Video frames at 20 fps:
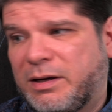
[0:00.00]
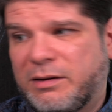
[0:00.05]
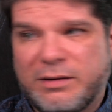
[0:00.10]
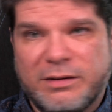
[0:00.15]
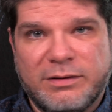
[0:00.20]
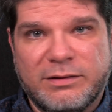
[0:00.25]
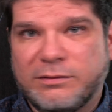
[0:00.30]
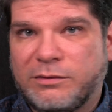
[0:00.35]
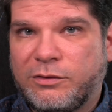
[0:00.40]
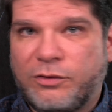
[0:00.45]
about
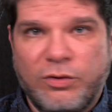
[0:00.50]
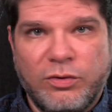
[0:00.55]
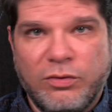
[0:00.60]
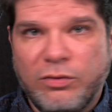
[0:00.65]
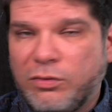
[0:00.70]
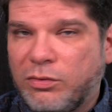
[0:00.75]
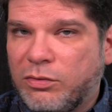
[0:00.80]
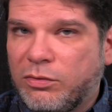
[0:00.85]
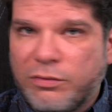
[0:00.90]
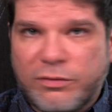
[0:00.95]
a uh,
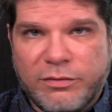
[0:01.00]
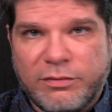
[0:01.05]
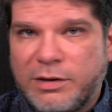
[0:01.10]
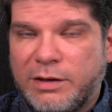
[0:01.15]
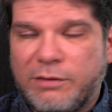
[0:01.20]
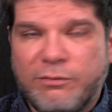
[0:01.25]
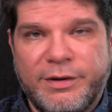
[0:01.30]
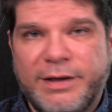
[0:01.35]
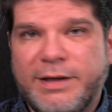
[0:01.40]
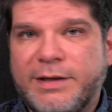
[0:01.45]
two
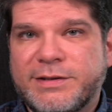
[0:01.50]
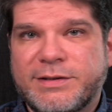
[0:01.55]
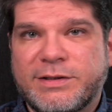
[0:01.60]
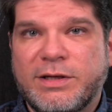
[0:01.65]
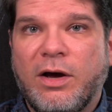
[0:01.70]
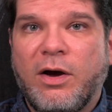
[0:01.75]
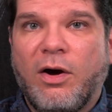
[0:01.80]
three weeks